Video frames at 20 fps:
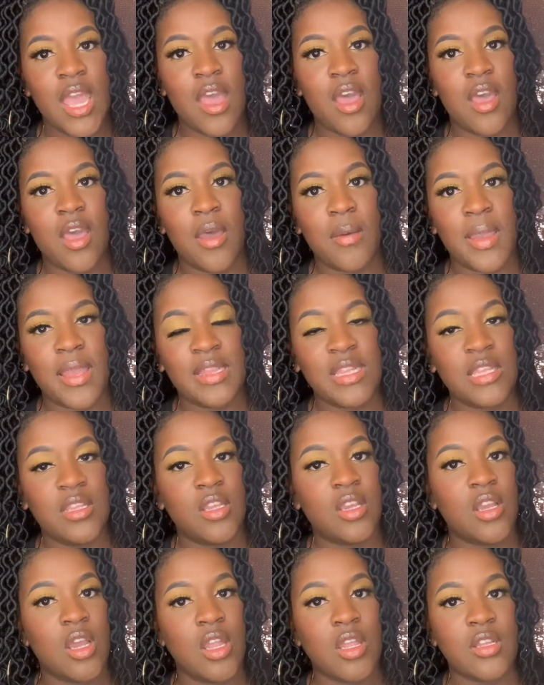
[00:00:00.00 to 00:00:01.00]
I think
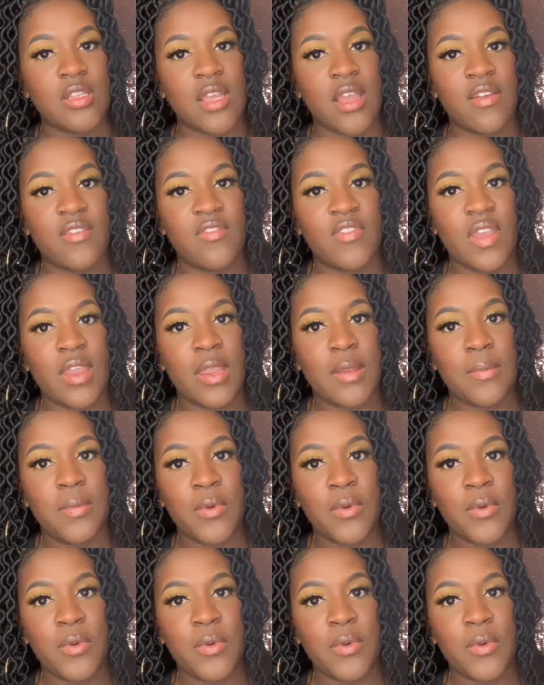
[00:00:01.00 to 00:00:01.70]
the colors are very